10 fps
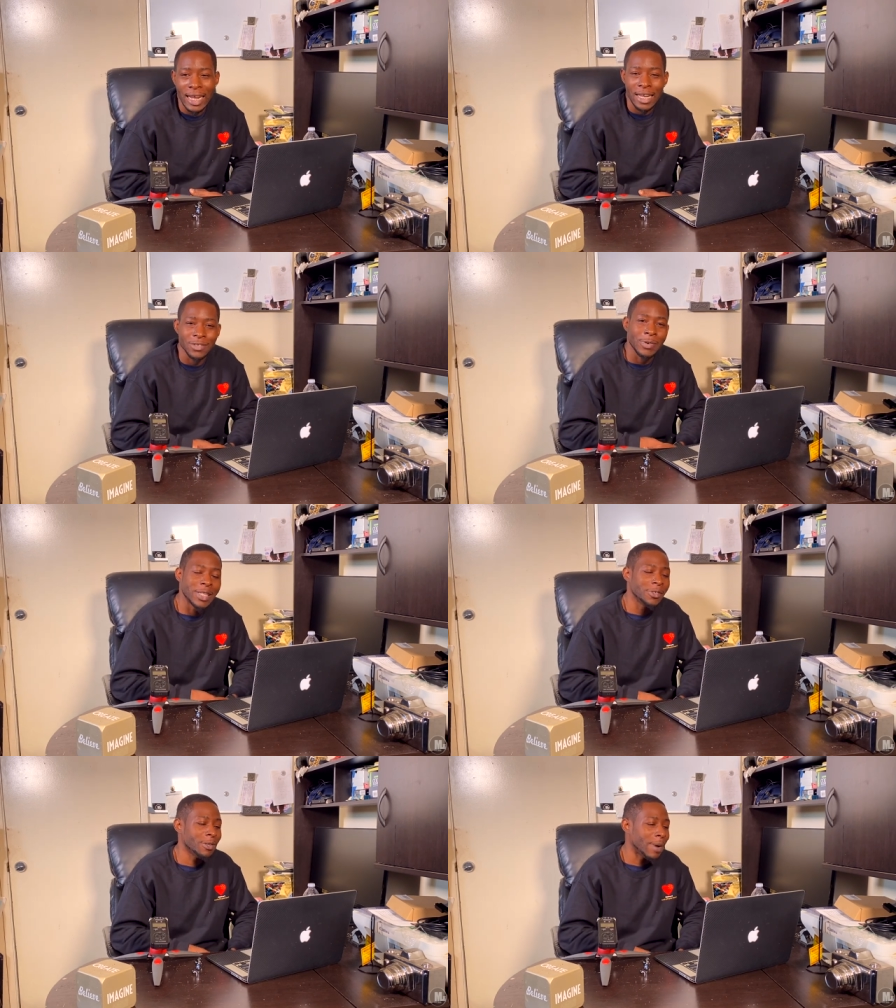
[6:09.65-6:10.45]
I just ran
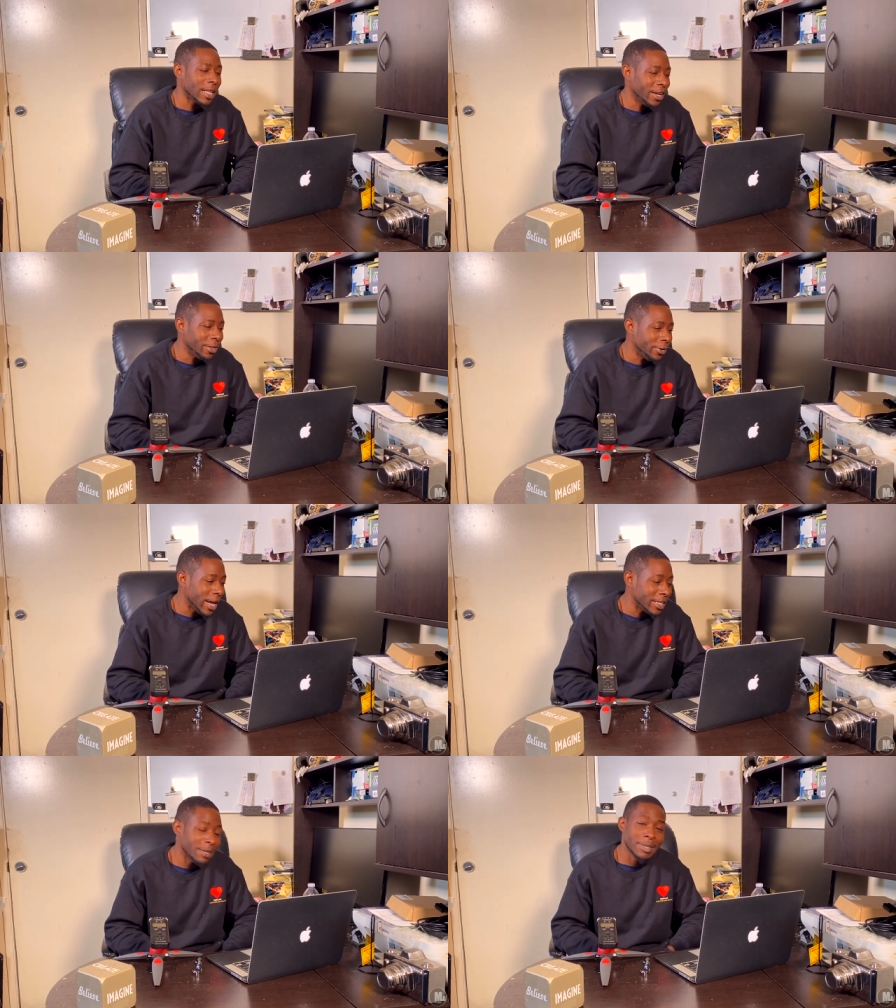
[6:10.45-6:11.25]
into somebody the other
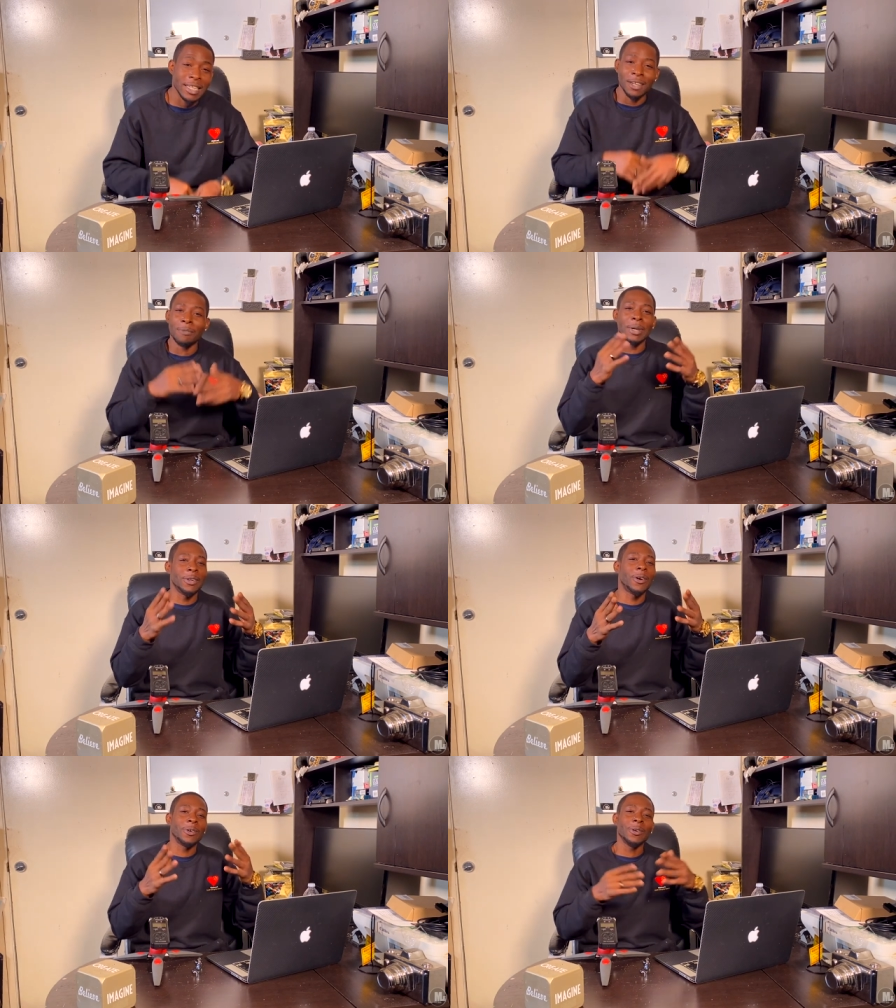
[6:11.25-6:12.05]
day. Sometimes I don't be
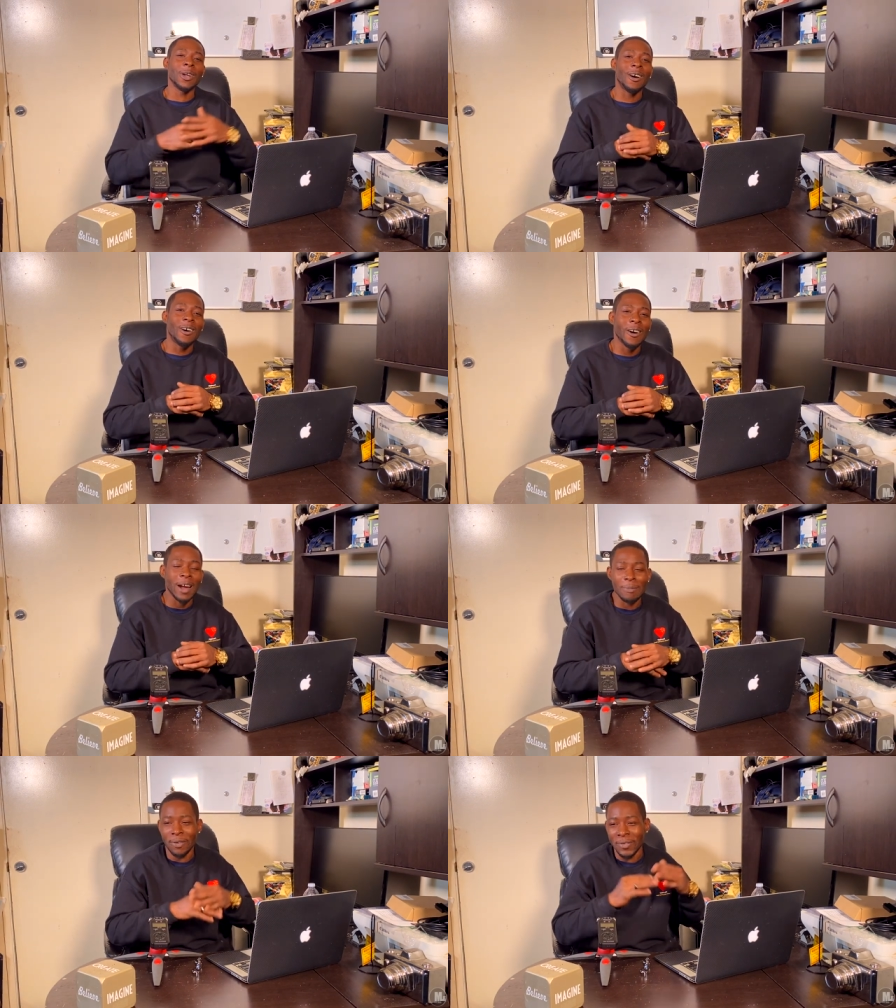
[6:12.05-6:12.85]
knowing who y'all are.
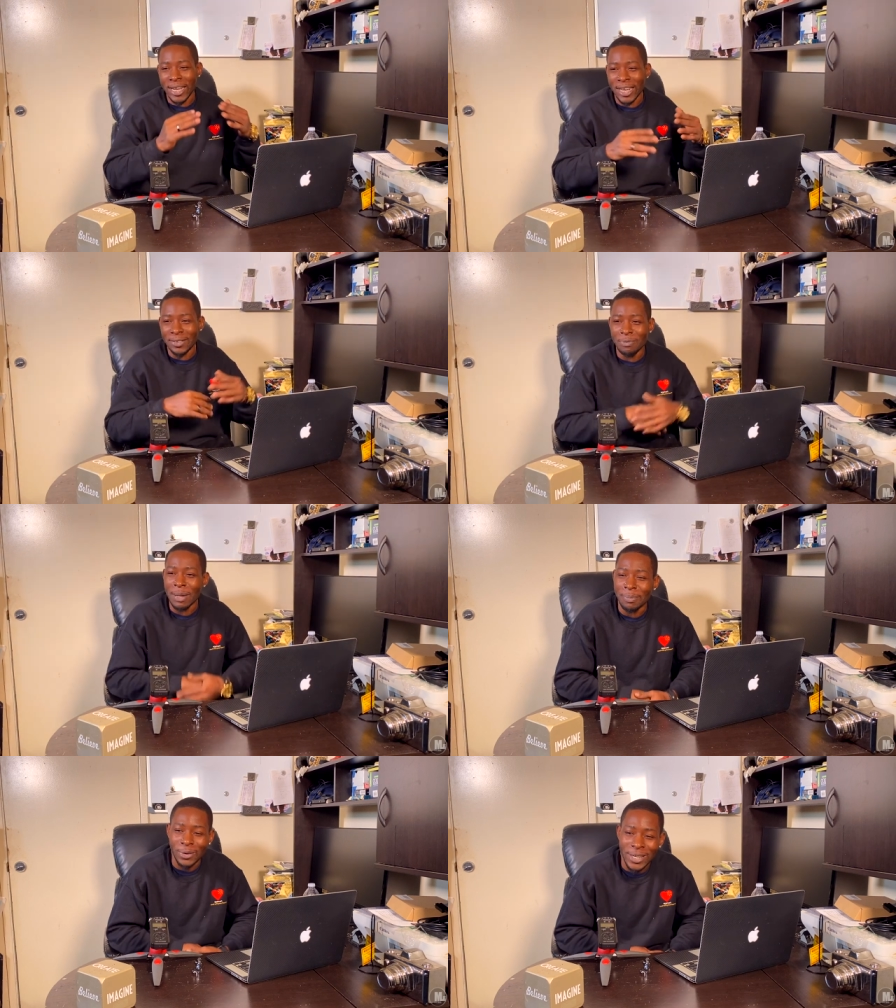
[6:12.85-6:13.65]
I be forgetting who
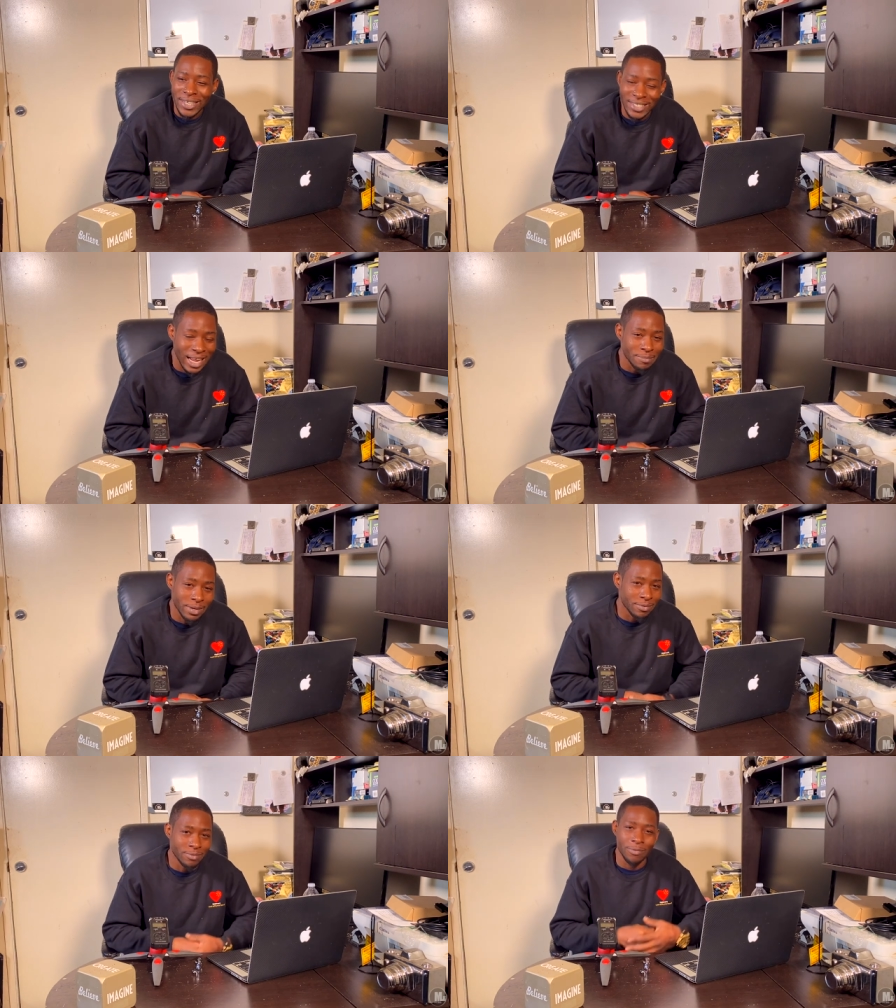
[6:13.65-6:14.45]
people is. Cause I
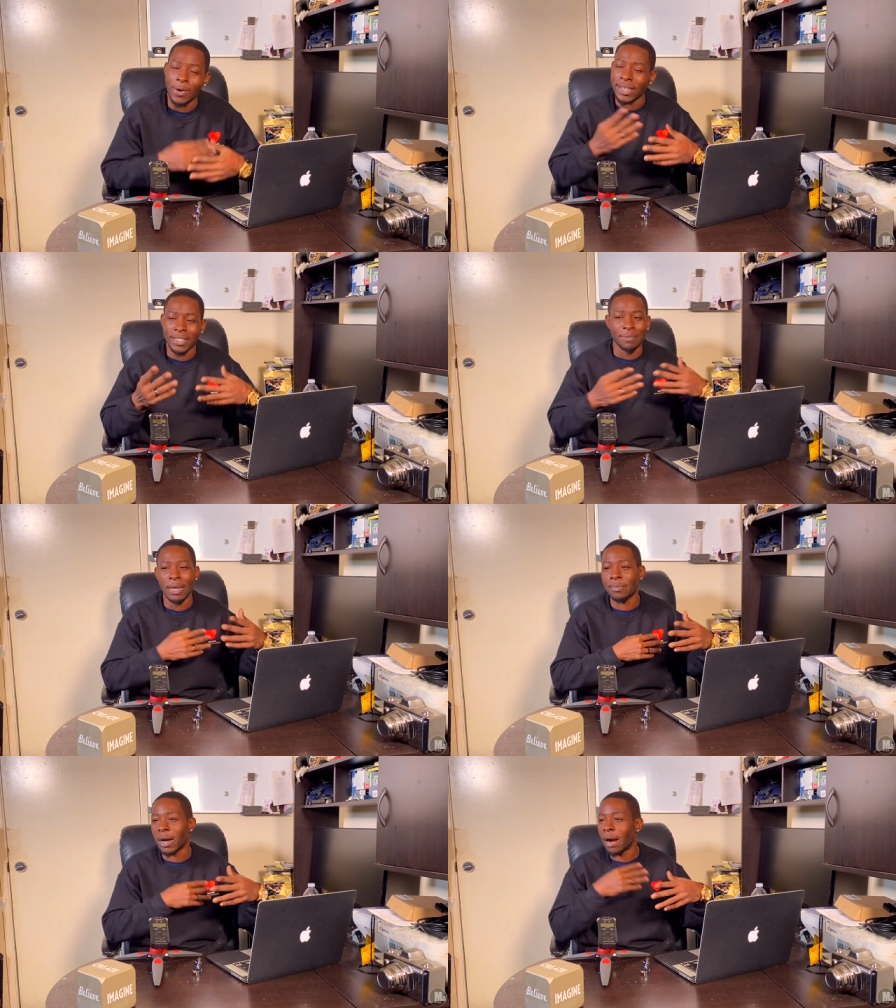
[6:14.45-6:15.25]
be running to
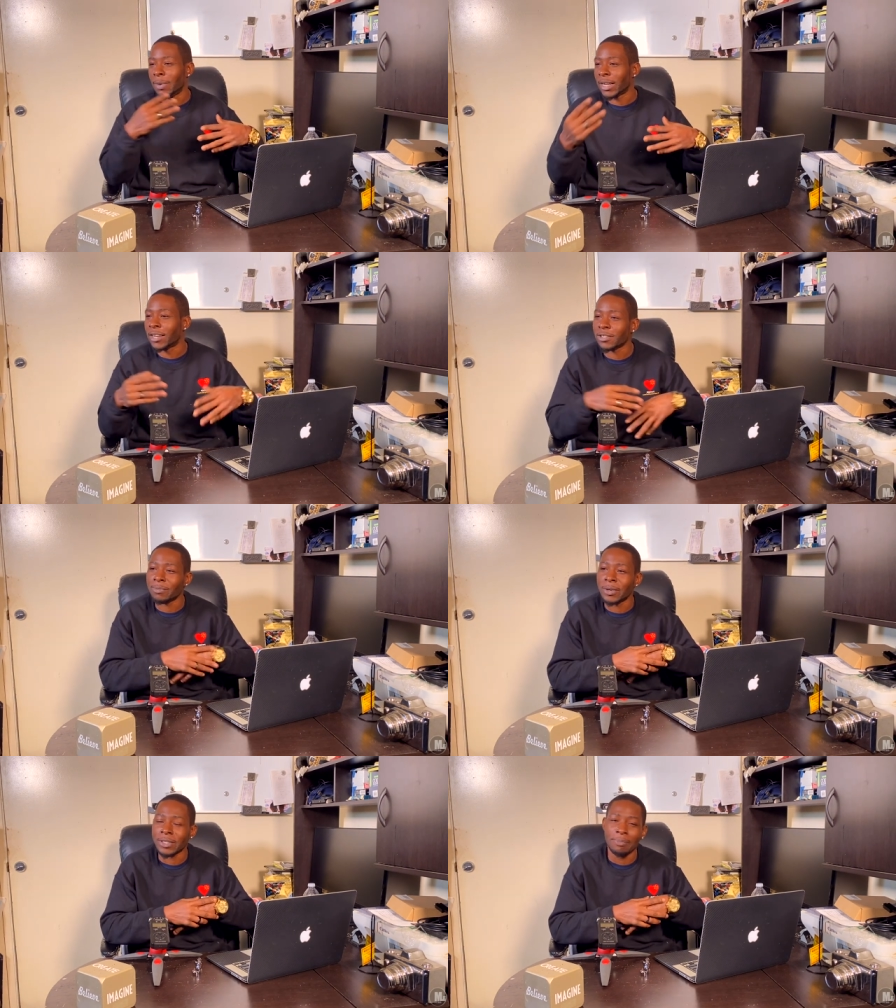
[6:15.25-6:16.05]
people, helping
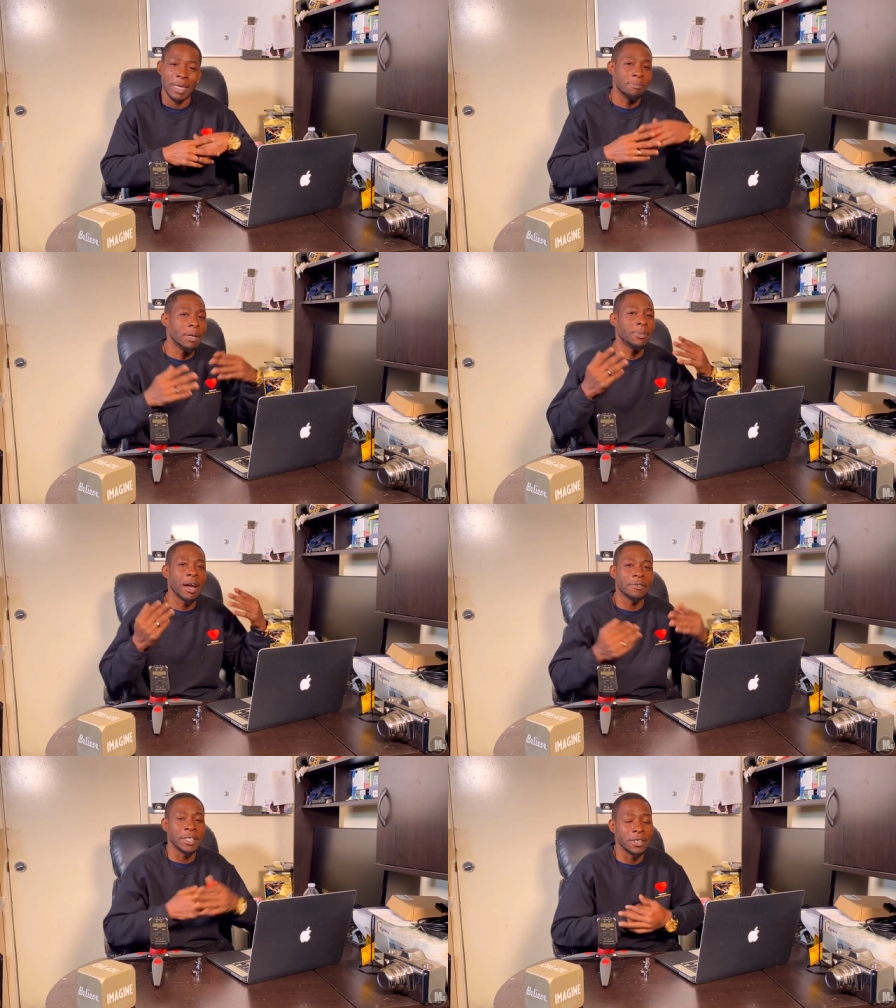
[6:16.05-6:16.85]
customers and meeting people
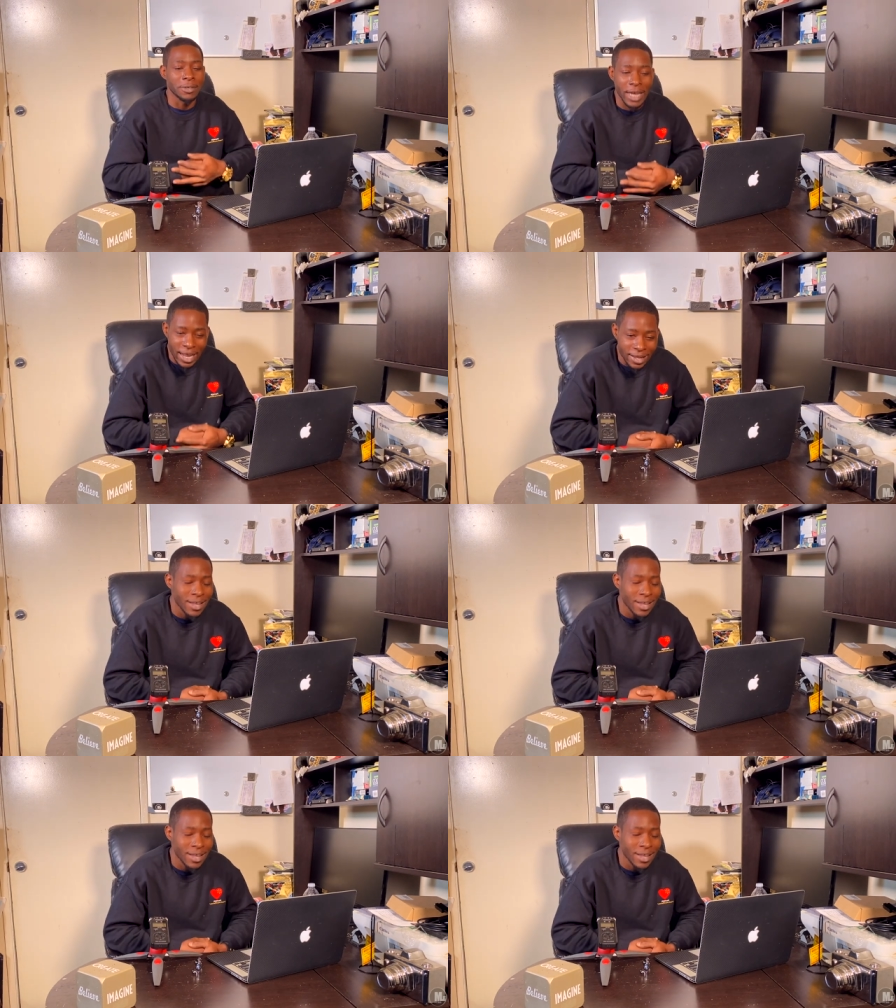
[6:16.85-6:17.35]
every single day.